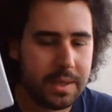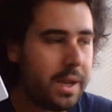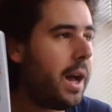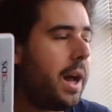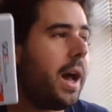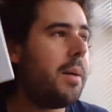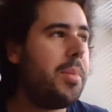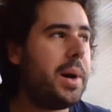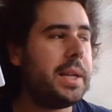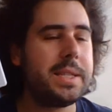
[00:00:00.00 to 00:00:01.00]

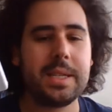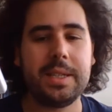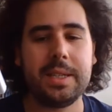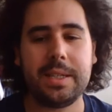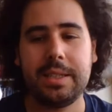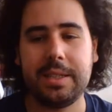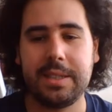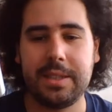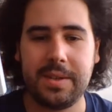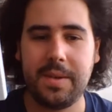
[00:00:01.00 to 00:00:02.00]
But
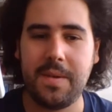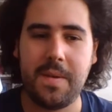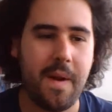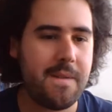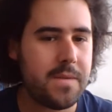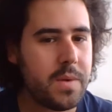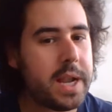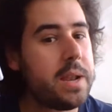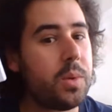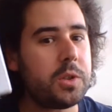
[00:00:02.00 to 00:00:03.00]

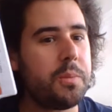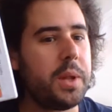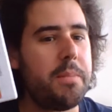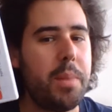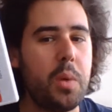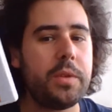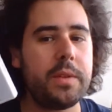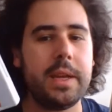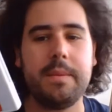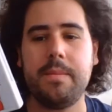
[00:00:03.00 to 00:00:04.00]
really want to play both
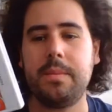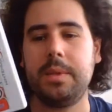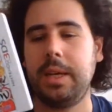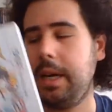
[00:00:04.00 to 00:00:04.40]
of them.